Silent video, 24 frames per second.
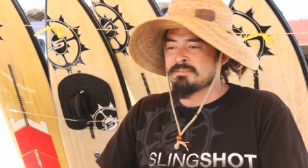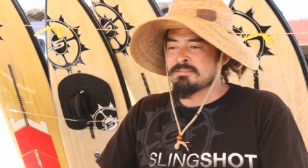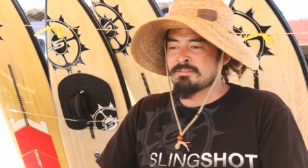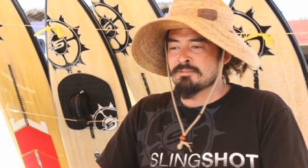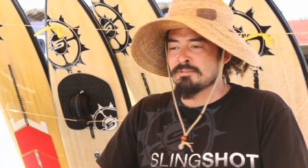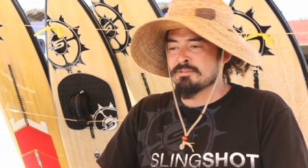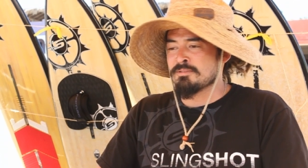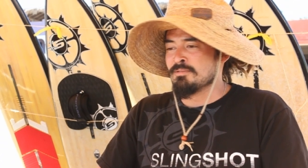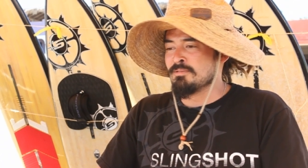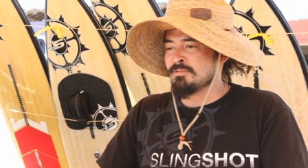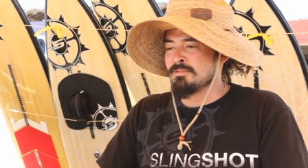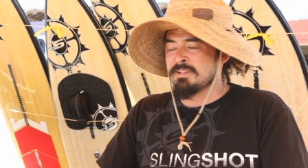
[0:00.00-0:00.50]

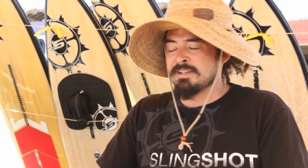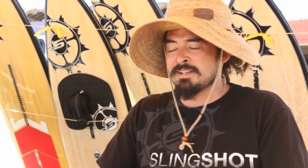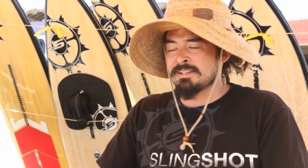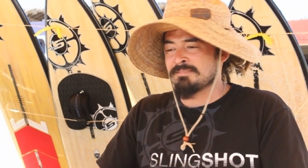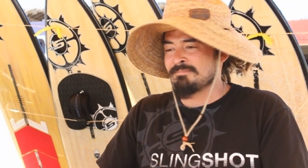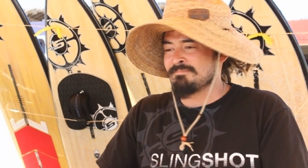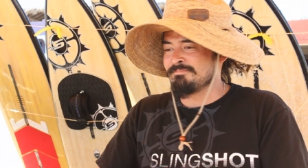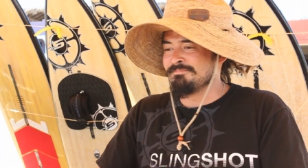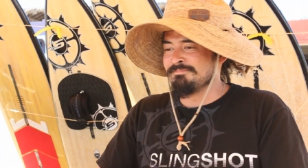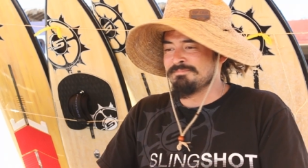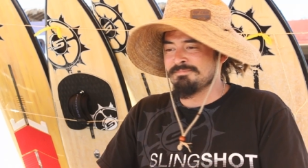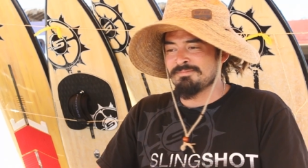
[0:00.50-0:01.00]
through, like,
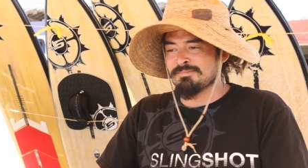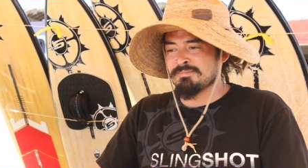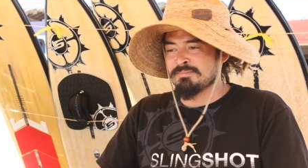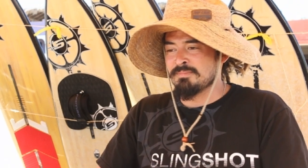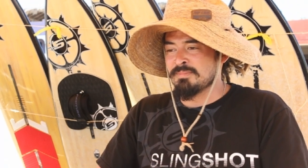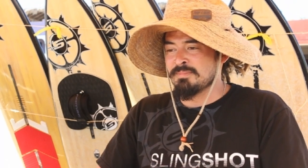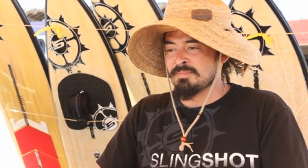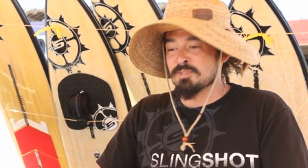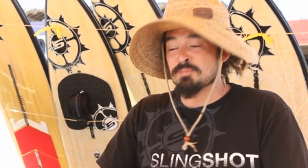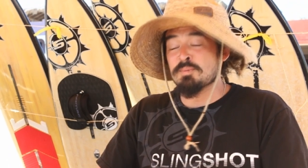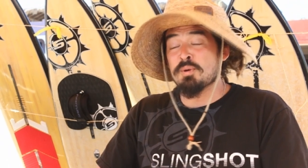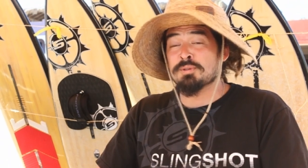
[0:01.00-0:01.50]

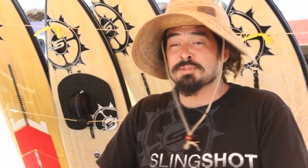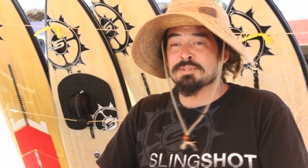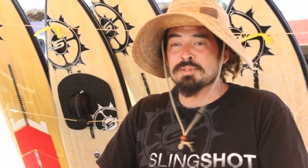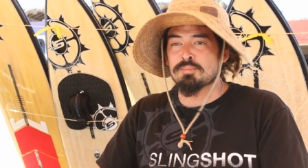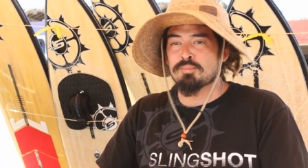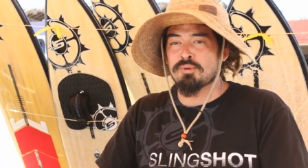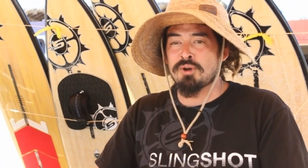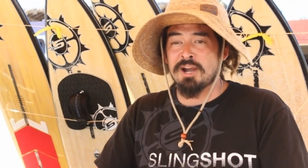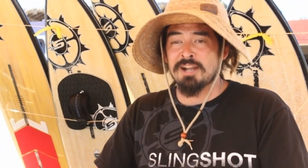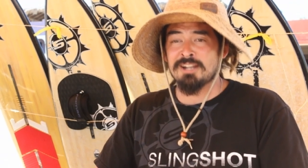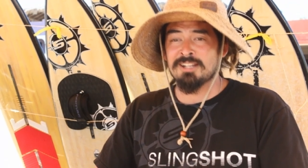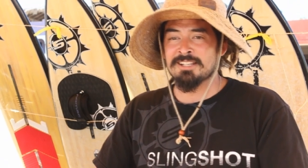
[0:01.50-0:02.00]
it was mostly
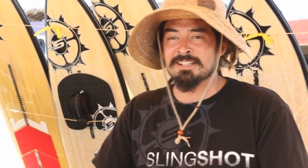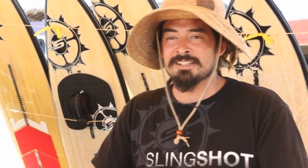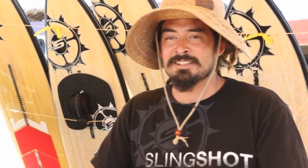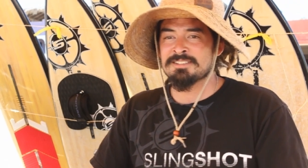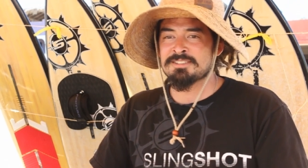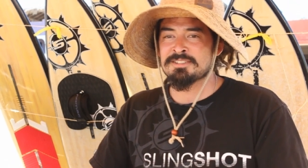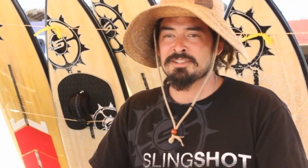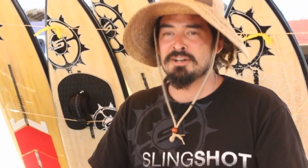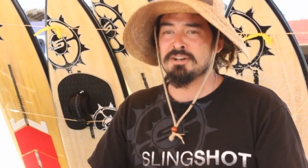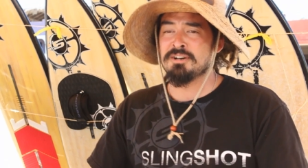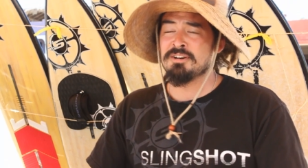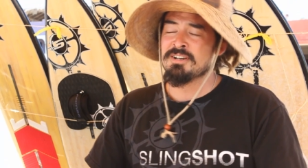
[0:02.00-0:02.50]
bridling,
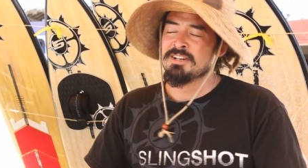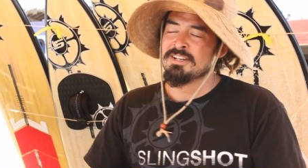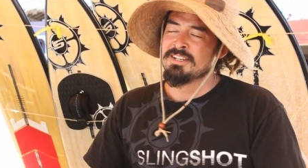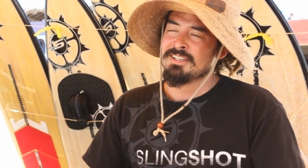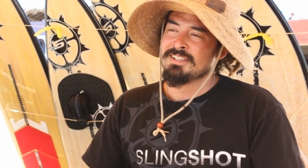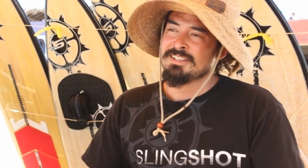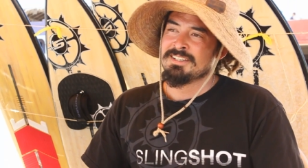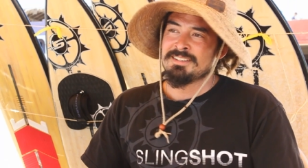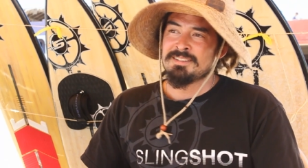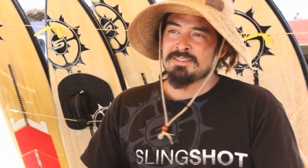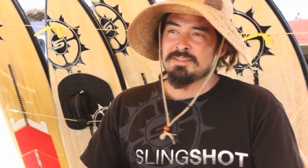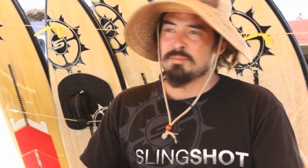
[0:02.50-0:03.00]
so
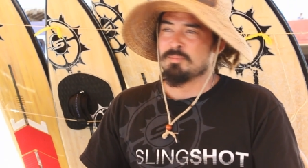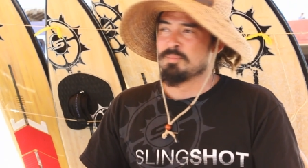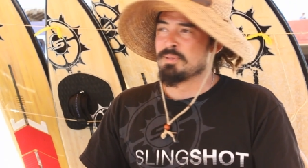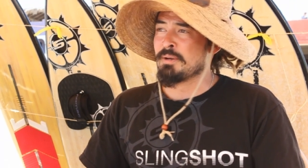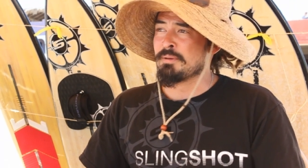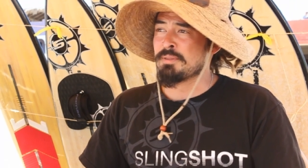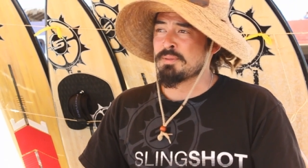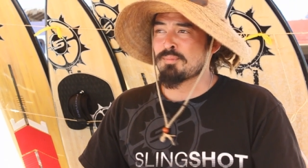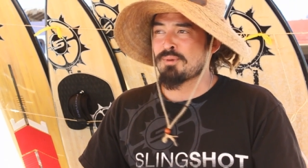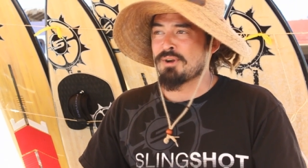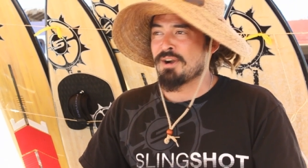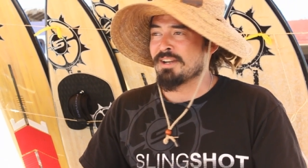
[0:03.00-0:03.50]
we
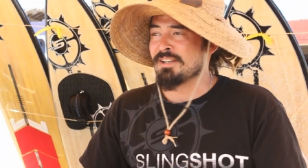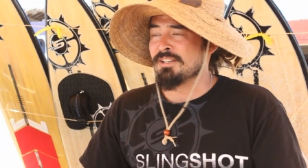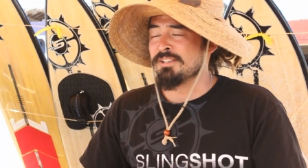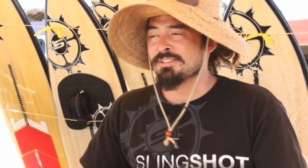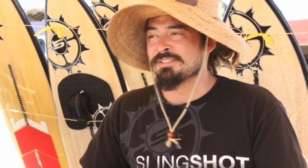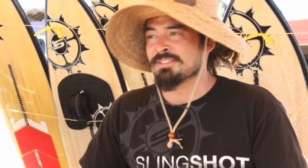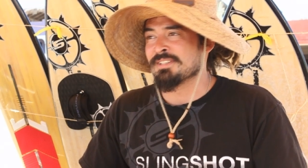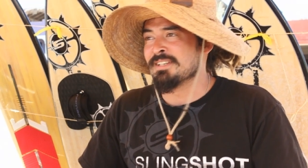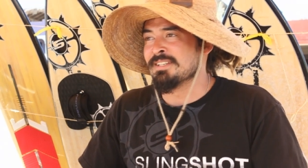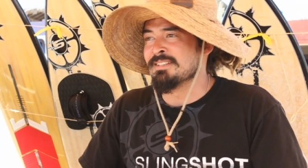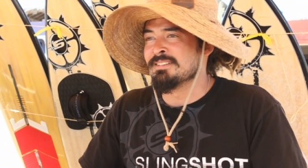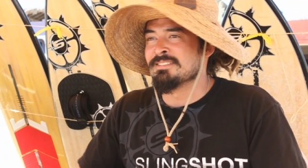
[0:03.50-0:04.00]
played with the
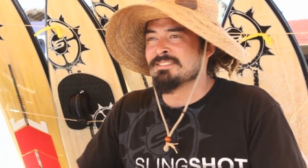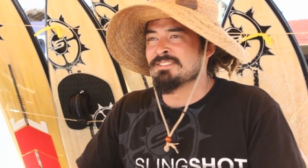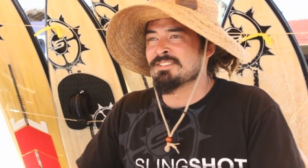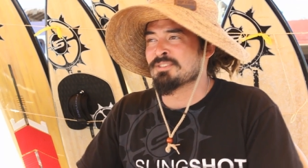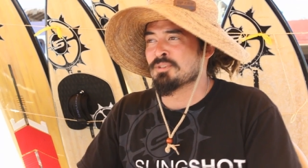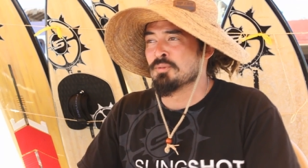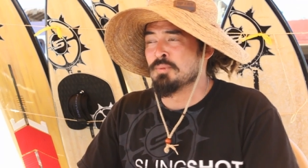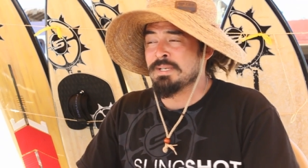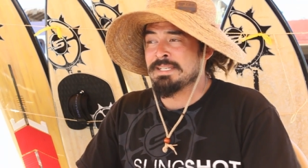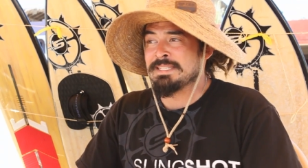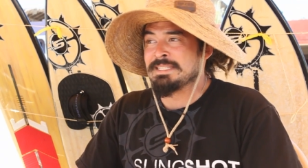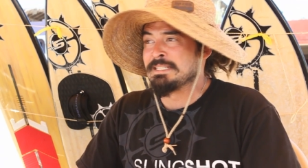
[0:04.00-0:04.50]
bridles and
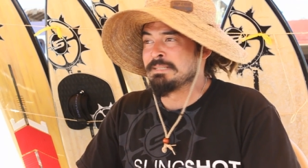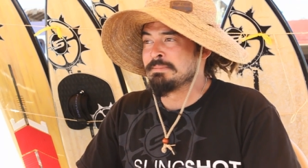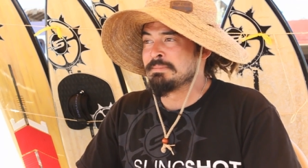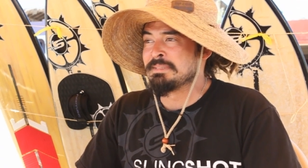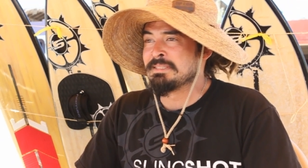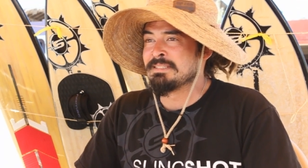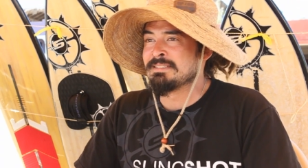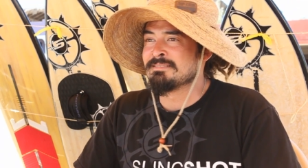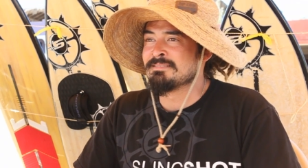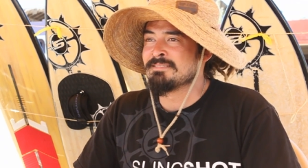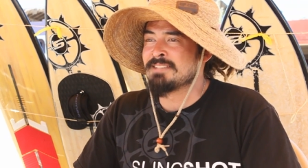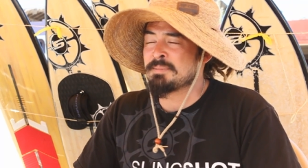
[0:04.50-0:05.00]
just tweaked them
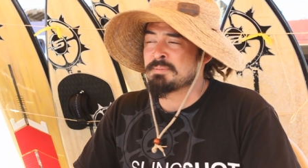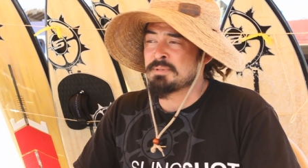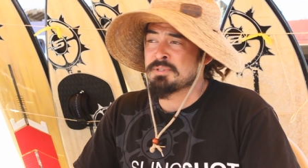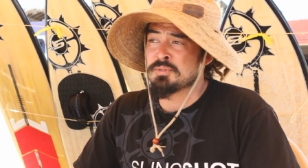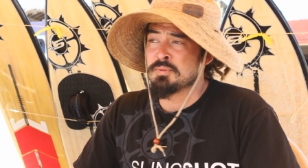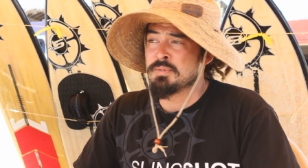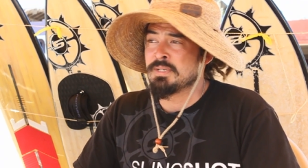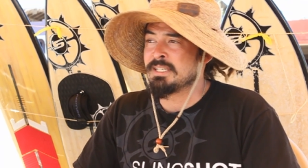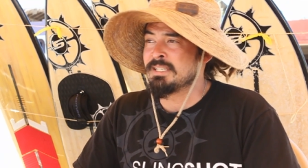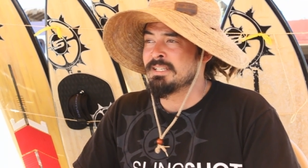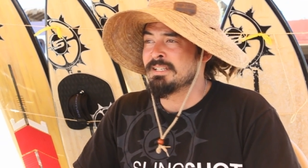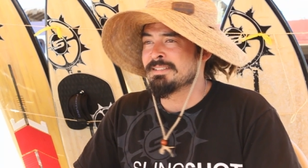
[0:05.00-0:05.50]
and kept on
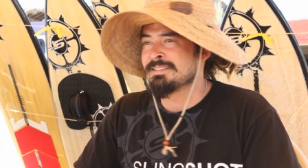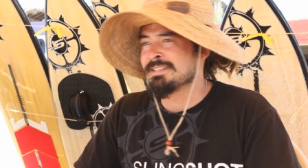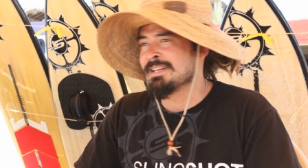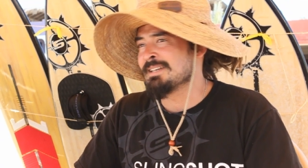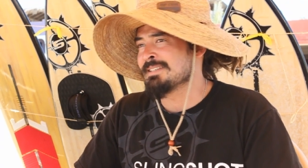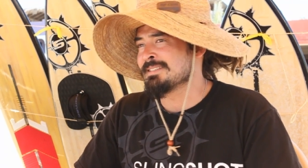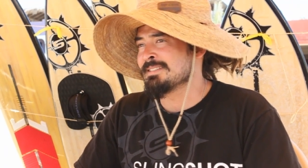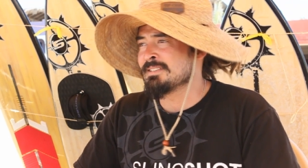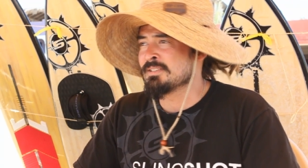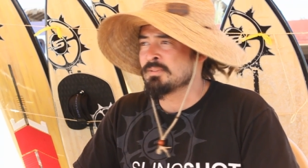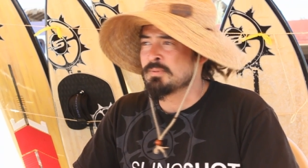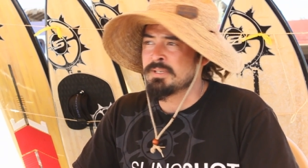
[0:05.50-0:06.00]
tweaking and
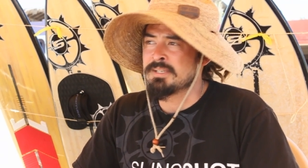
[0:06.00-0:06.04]
testing